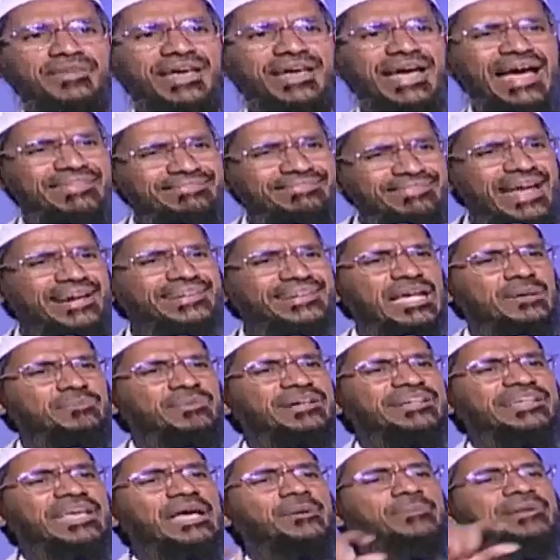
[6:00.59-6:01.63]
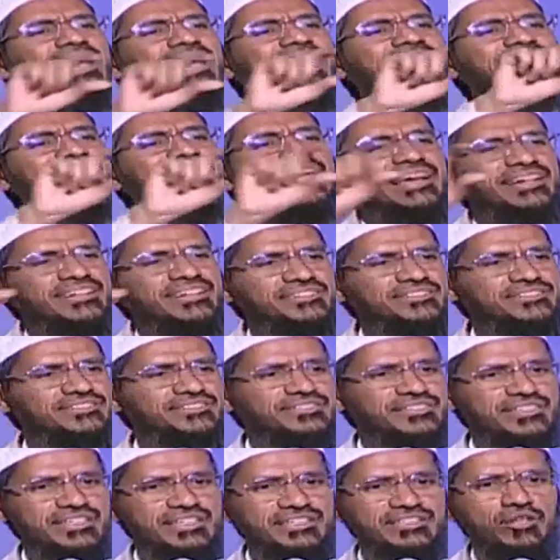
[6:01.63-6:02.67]
and that time it came in headlines
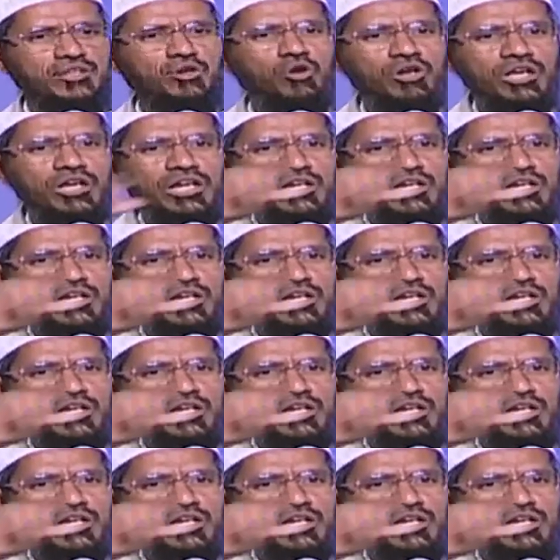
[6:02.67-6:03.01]
in the local